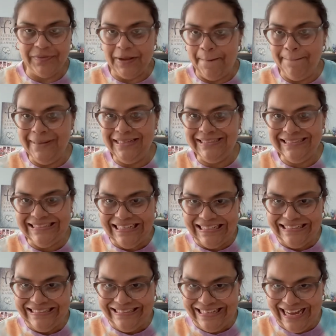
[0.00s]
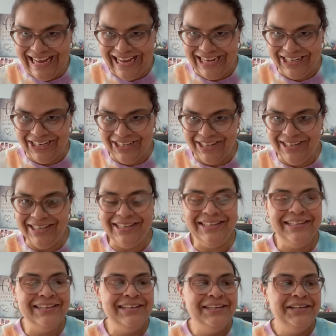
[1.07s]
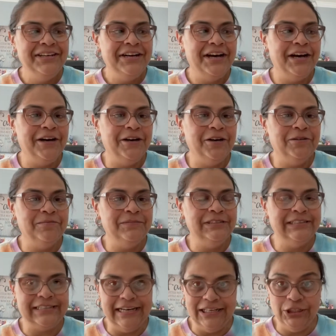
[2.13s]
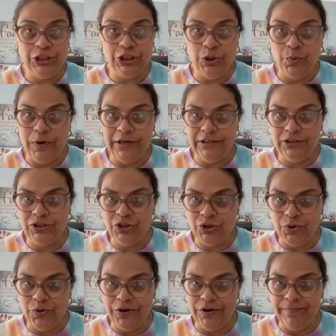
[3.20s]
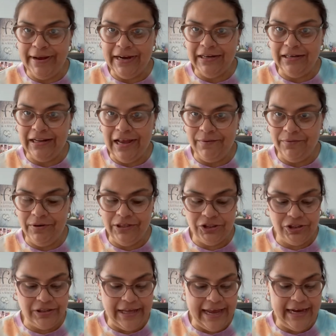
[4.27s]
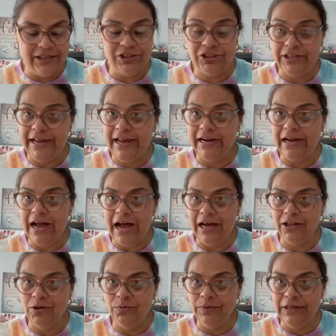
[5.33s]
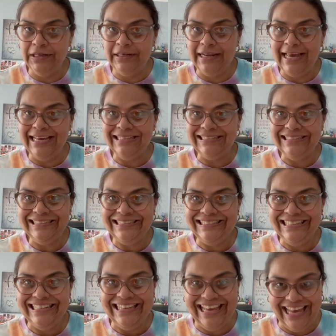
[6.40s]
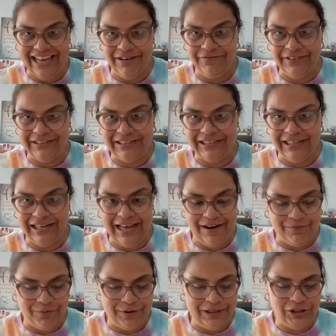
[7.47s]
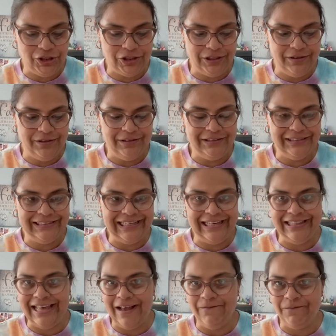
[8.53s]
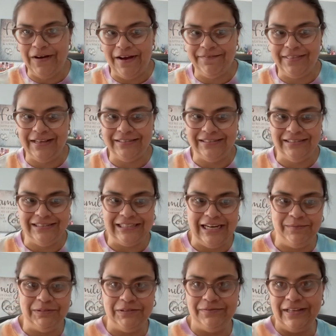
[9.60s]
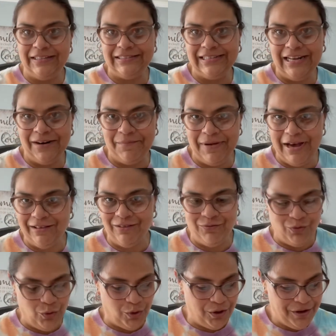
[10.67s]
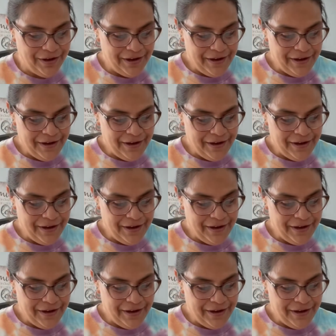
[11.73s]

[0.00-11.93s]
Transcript: Ms. Donna decided she wanted to join my collaboration, the hashtag Halloween ATC Canvas collaboration. Say that 5,000 times if that's not a mouthful.